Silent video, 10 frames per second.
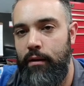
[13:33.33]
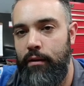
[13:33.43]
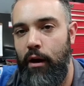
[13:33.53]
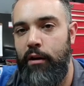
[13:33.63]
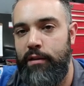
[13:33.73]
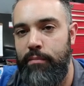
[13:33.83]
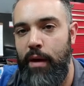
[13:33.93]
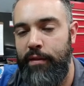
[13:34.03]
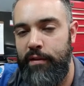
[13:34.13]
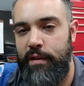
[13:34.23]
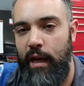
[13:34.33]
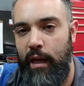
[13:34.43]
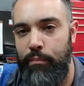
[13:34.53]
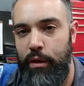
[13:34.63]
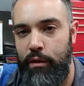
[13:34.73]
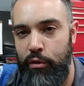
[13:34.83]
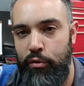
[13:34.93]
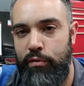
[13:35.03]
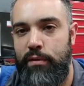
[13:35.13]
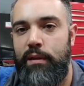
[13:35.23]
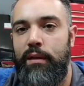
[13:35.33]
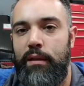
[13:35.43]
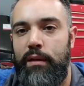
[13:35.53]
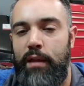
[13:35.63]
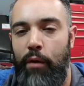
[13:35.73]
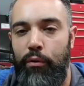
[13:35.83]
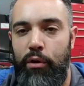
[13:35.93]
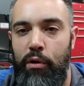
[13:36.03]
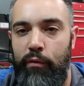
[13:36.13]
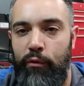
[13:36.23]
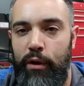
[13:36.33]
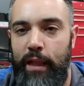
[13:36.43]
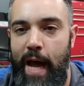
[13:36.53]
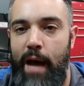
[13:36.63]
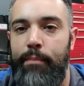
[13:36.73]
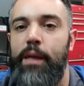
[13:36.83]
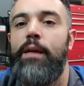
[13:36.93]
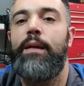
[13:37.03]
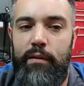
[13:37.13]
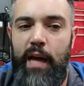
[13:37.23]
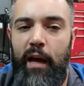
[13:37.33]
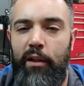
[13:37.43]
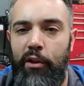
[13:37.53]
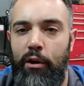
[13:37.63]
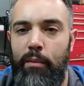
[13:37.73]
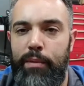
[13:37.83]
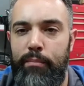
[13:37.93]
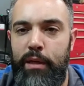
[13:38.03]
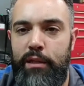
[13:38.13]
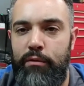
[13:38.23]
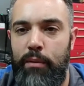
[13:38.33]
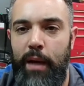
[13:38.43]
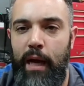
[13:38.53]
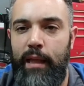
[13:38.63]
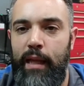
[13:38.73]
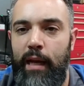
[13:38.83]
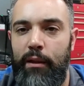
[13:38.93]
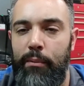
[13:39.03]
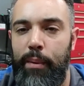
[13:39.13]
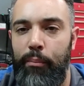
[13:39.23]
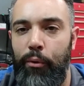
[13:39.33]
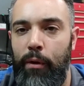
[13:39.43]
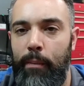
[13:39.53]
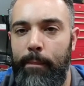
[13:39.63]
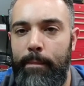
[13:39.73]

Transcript: There are some methods that can be used that we'll go over in lab that clear up the mystery behind that a little bit more.